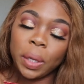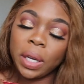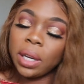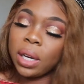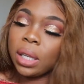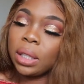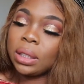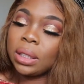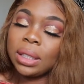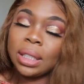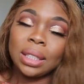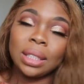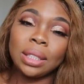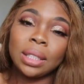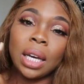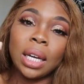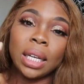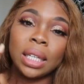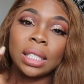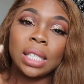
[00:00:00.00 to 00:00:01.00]
because this
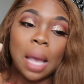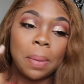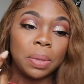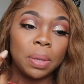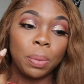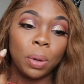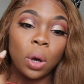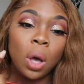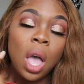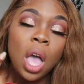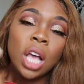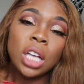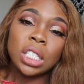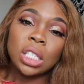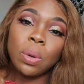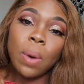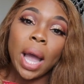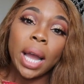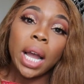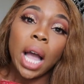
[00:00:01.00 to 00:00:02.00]
is unacceptable.
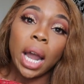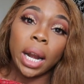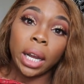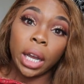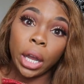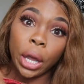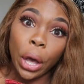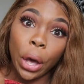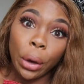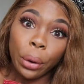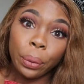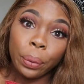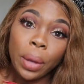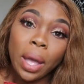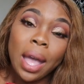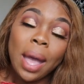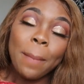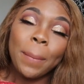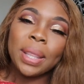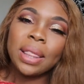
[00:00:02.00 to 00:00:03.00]
So I gotta go.
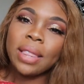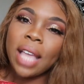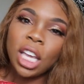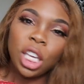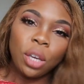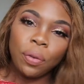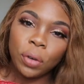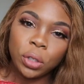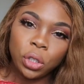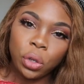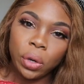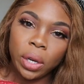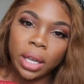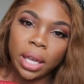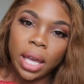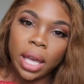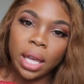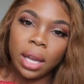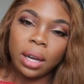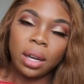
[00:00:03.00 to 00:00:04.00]
But thank you for
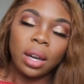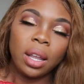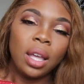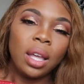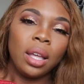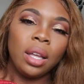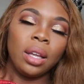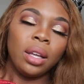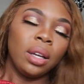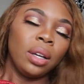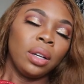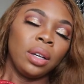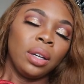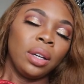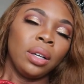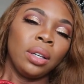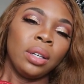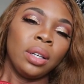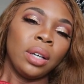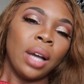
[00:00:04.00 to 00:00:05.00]
tuning in.
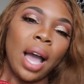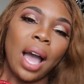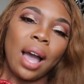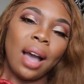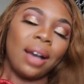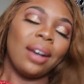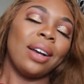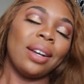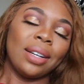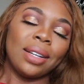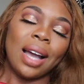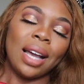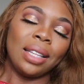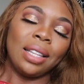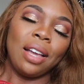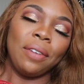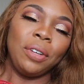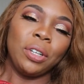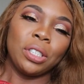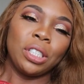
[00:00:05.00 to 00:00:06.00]
I
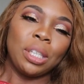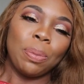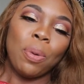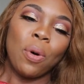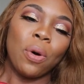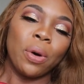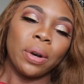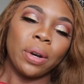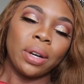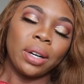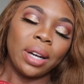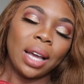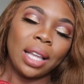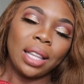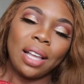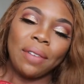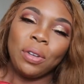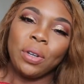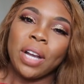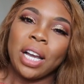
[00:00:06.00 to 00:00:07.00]
love your support. I
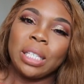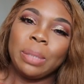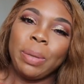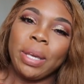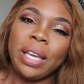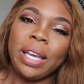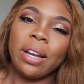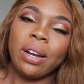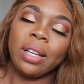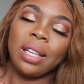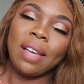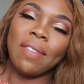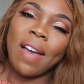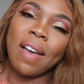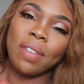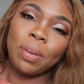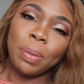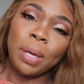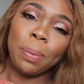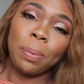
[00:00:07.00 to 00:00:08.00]
love you guys being here. I love
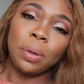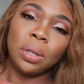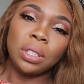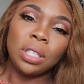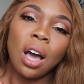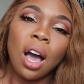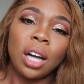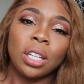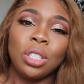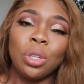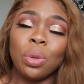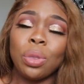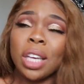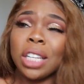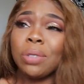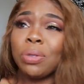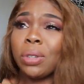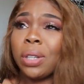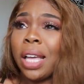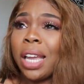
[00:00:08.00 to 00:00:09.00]
having people to talk to.
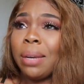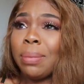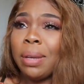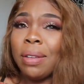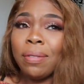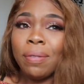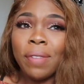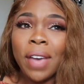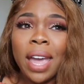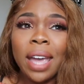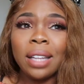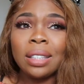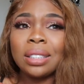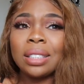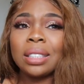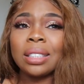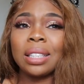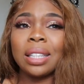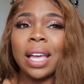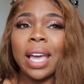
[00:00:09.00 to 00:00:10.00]
Thanks for letting me
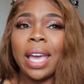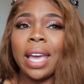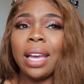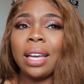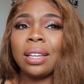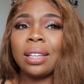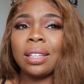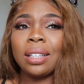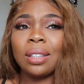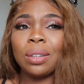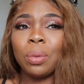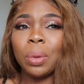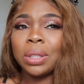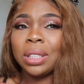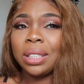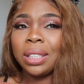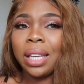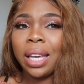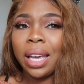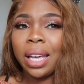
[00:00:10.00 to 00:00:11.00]
vent. Like,
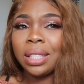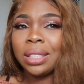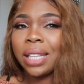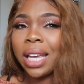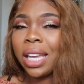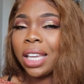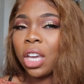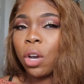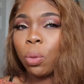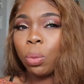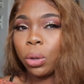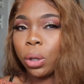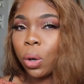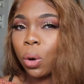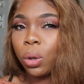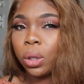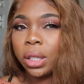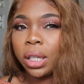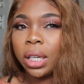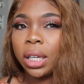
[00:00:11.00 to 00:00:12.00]
once again, Danielle
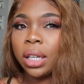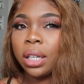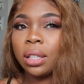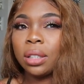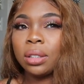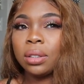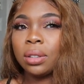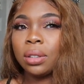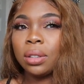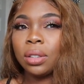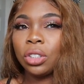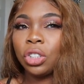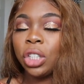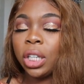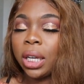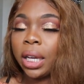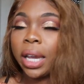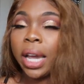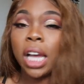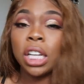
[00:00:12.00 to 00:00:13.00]
Brigoli,
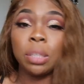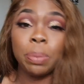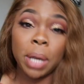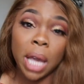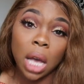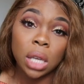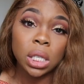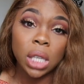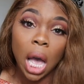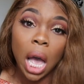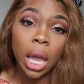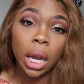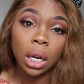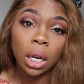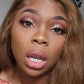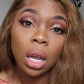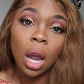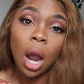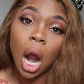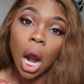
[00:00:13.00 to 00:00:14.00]
she can catch me
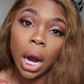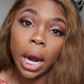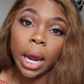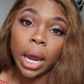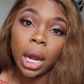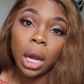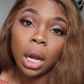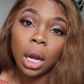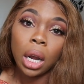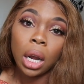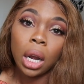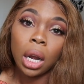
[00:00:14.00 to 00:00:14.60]
outside. All right.